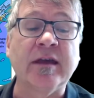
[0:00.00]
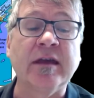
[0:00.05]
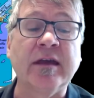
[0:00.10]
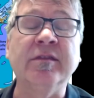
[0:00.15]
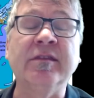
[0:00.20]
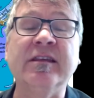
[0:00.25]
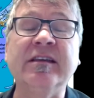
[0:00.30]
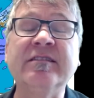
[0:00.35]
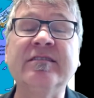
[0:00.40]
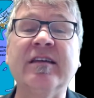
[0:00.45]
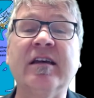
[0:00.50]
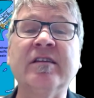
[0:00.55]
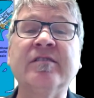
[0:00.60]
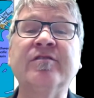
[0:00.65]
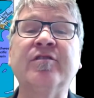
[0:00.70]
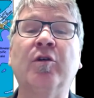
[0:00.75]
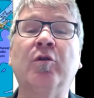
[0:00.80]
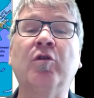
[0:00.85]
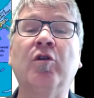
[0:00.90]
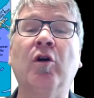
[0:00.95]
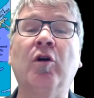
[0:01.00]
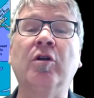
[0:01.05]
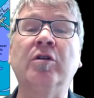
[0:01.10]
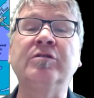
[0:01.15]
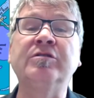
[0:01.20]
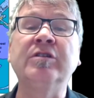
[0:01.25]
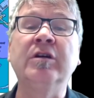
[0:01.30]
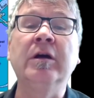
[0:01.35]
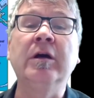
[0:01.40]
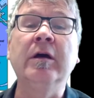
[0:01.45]
And these are
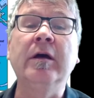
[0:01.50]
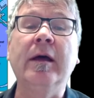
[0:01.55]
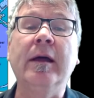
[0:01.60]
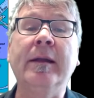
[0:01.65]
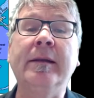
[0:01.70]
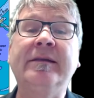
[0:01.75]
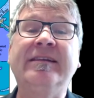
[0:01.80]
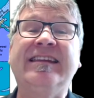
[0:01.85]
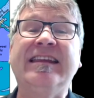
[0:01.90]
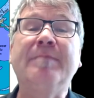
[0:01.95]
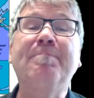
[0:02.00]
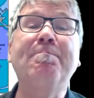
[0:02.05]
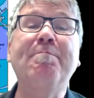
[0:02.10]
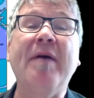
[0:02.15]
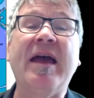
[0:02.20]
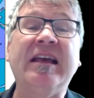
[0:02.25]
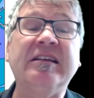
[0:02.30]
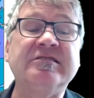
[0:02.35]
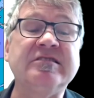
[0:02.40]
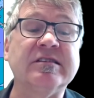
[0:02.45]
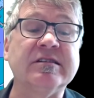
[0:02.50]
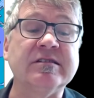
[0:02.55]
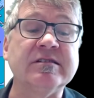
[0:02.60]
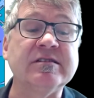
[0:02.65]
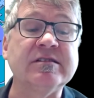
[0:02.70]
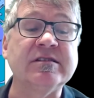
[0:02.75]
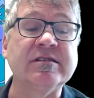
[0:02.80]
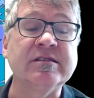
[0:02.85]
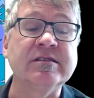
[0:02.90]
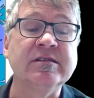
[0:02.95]
so-called deep
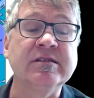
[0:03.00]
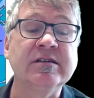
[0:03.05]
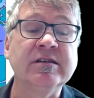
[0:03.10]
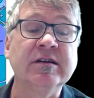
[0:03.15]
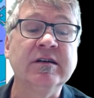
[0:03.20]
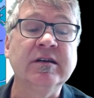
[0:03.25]
basins.